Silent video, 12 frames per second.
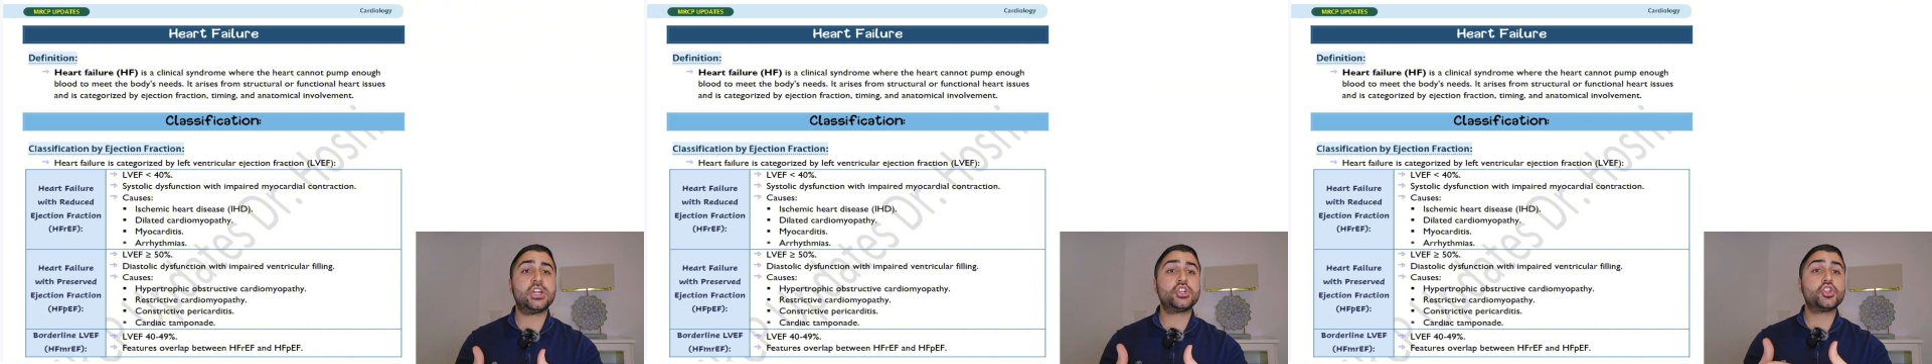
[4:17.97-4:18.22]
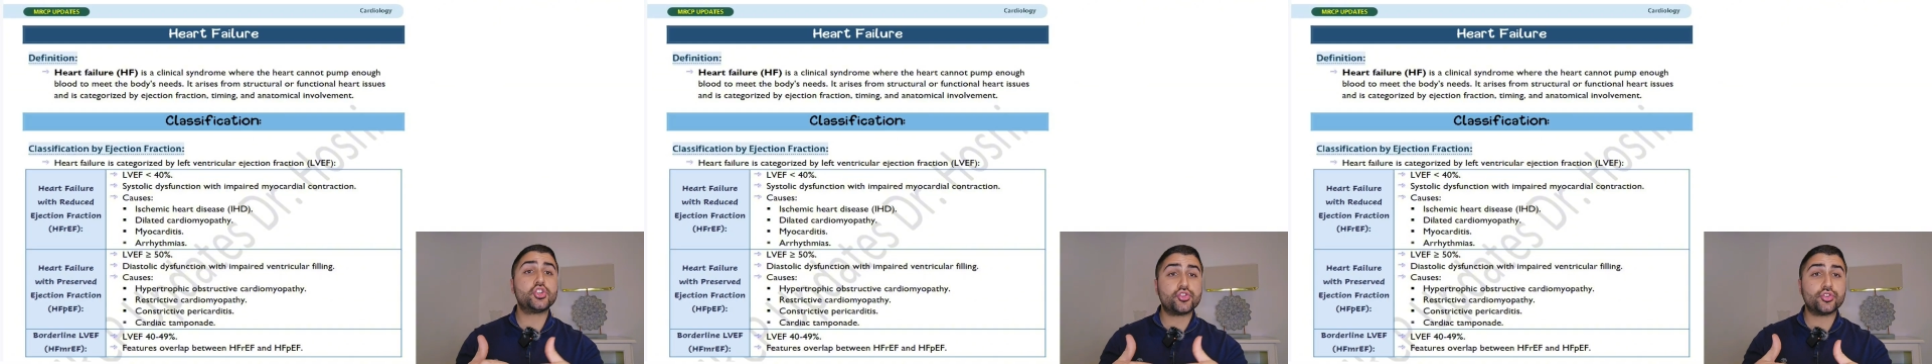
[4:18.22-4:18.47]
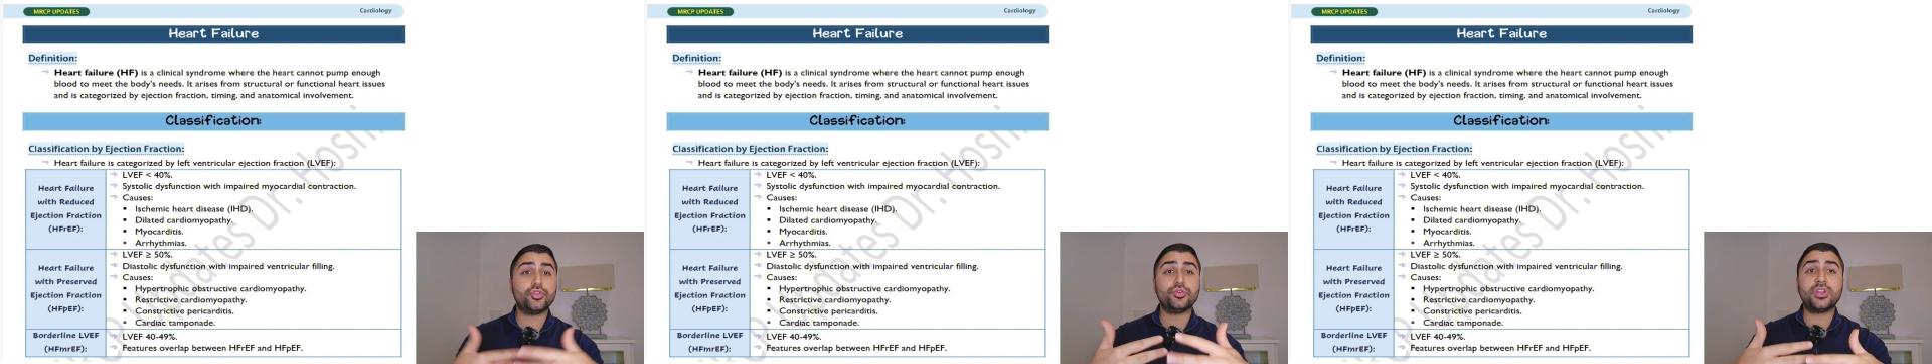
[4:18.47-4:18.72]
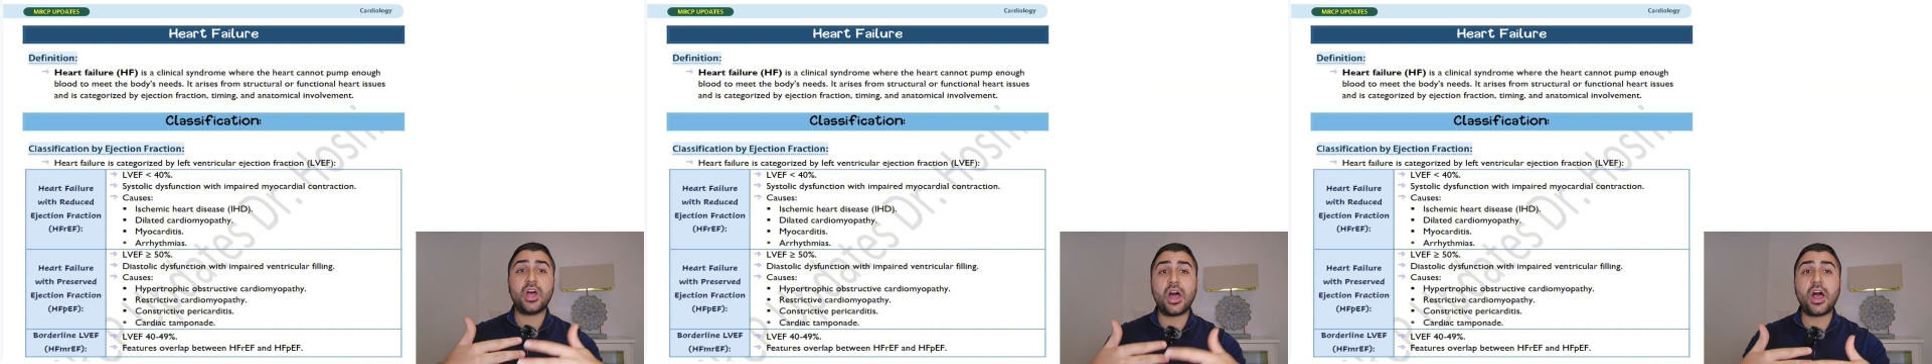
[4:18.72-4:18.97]

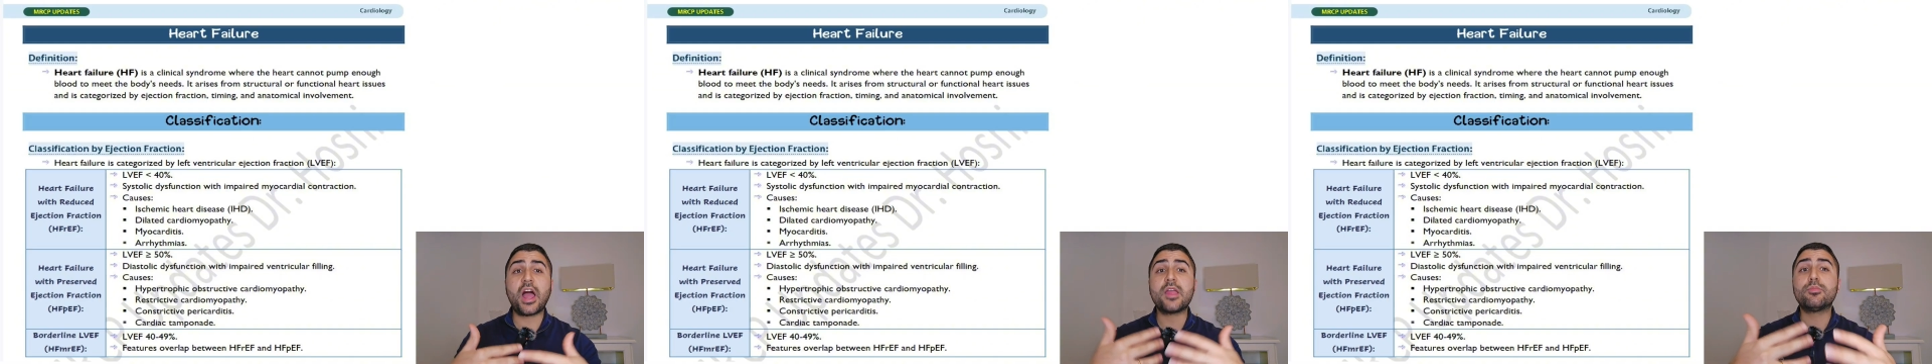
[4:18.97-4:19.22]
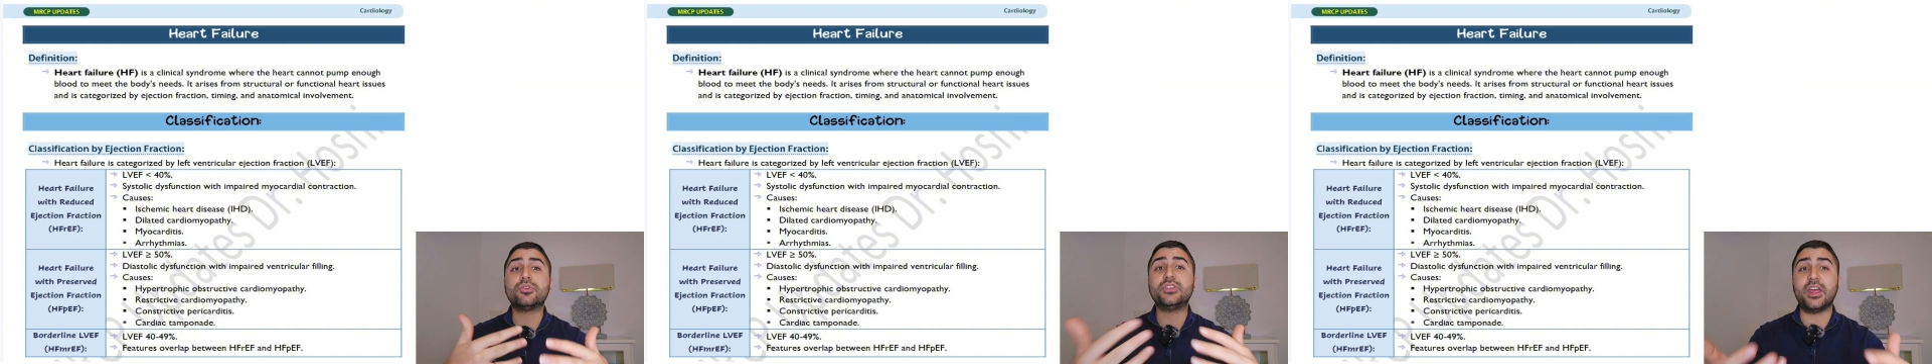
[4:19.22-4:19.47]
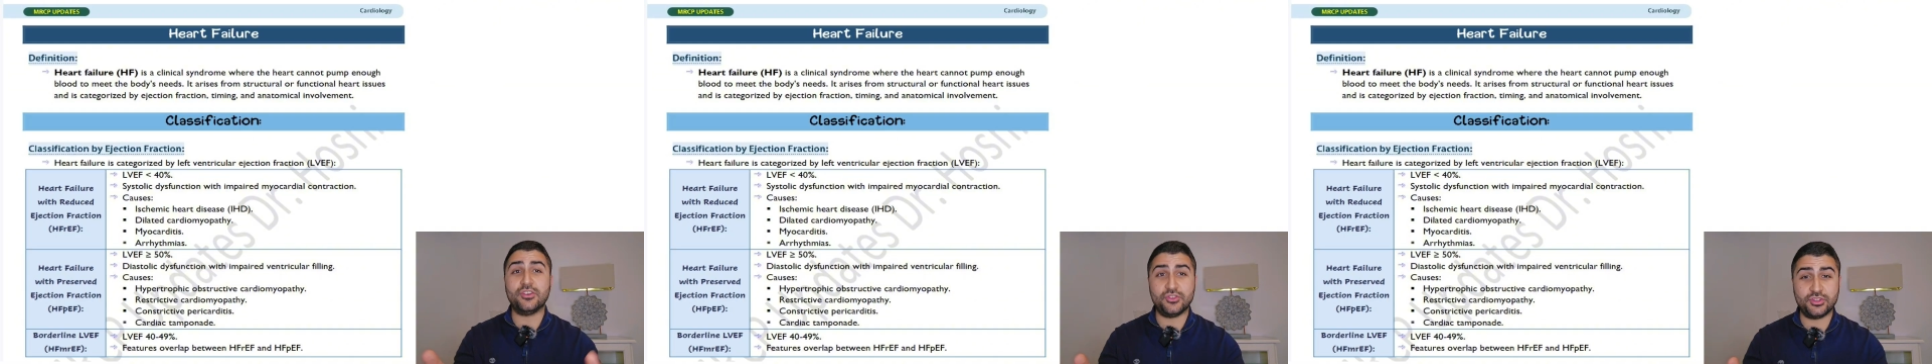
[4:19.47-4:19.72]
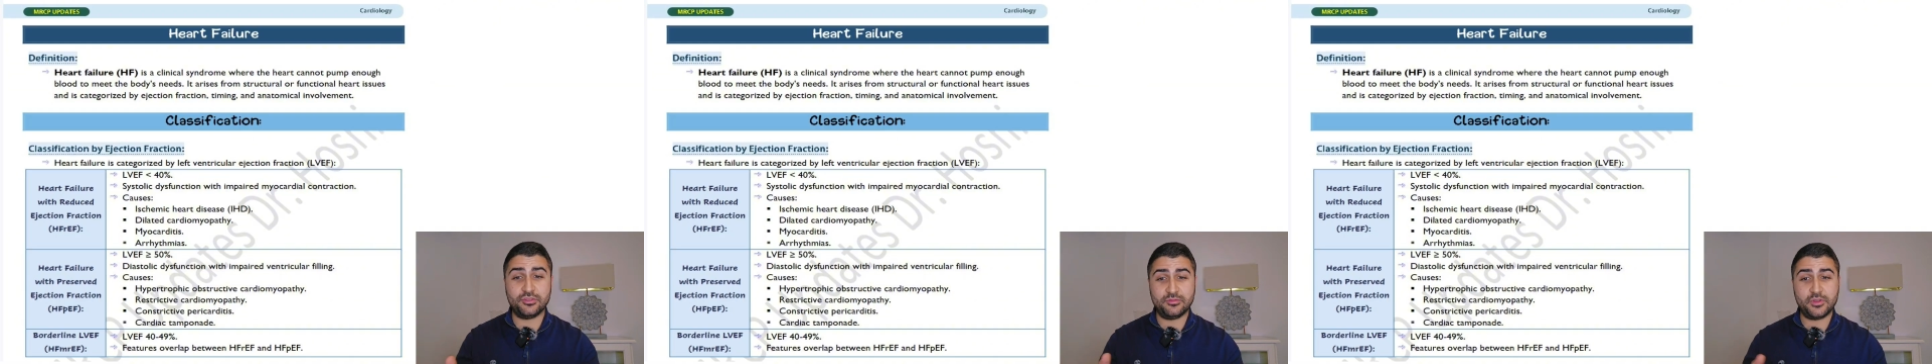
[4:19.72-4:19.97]
uncontrolled
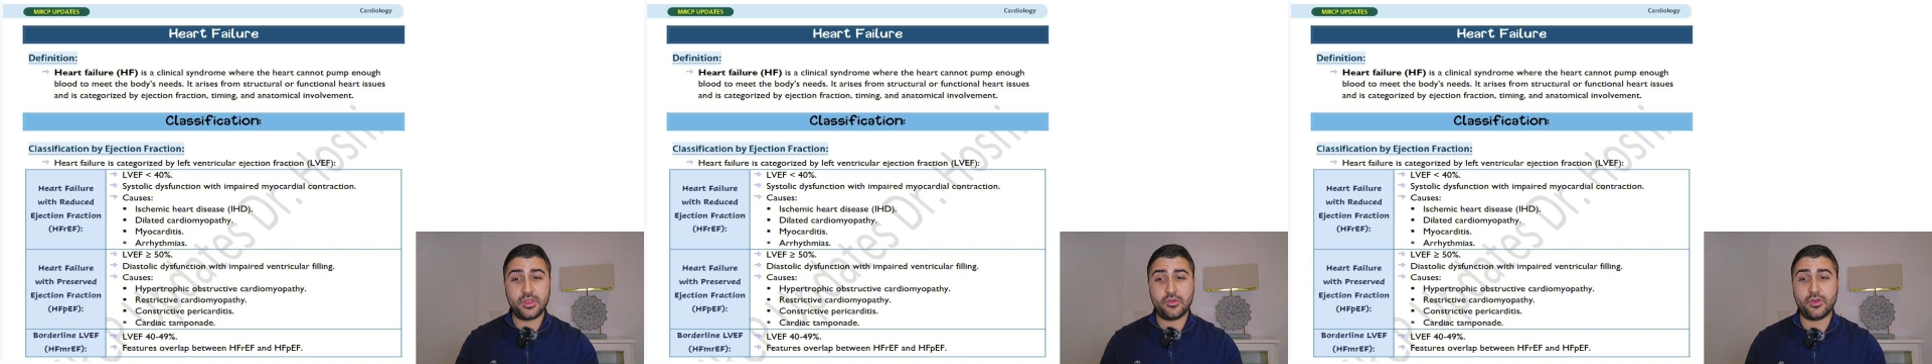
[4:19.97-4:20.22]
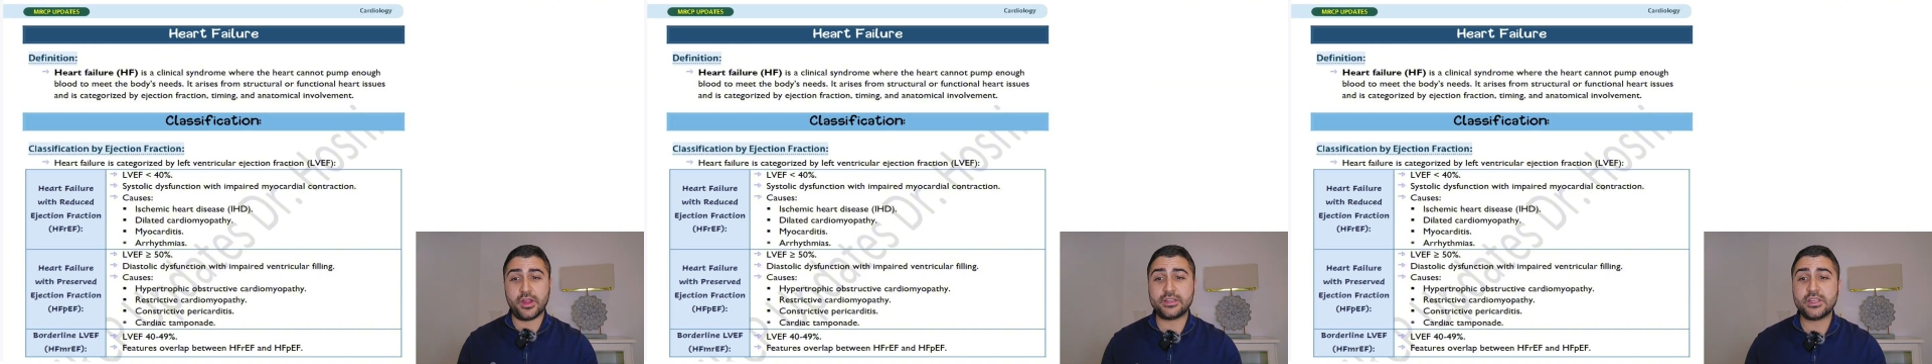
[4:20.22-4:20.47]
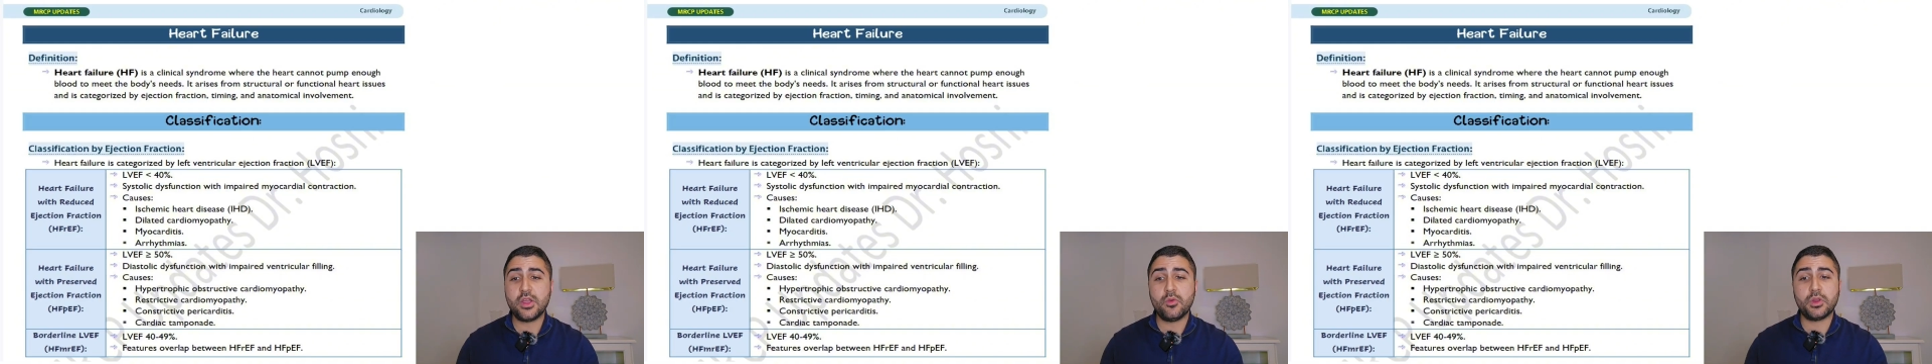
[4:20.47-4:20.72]
hypertension, right?